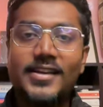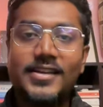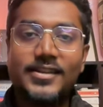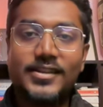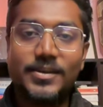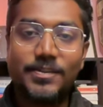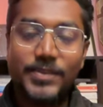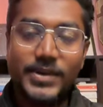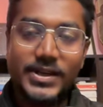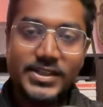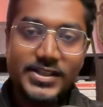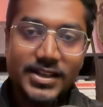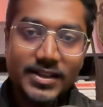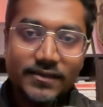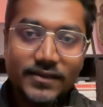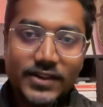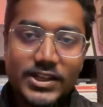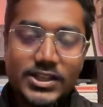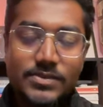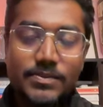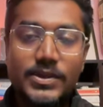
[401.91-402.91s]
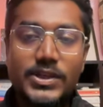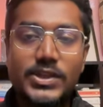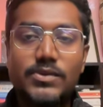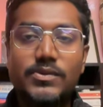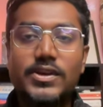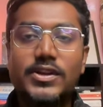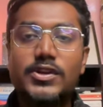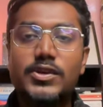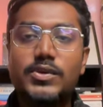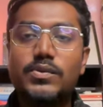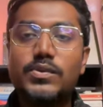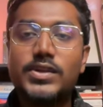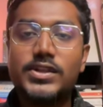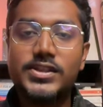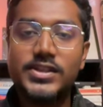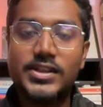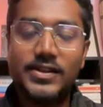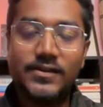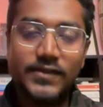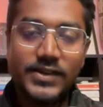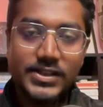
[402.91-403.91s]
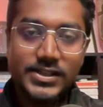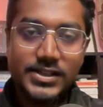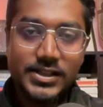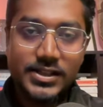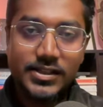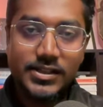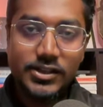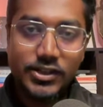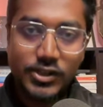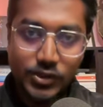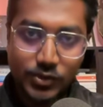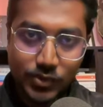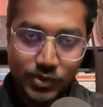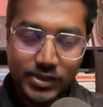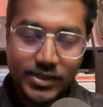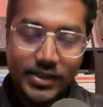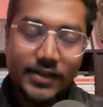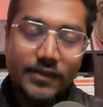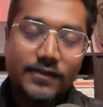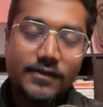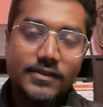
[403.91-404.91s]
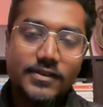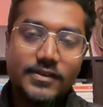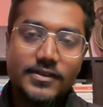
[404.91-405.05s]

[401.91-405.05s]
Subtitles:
The best investment you can do is investing in yourself.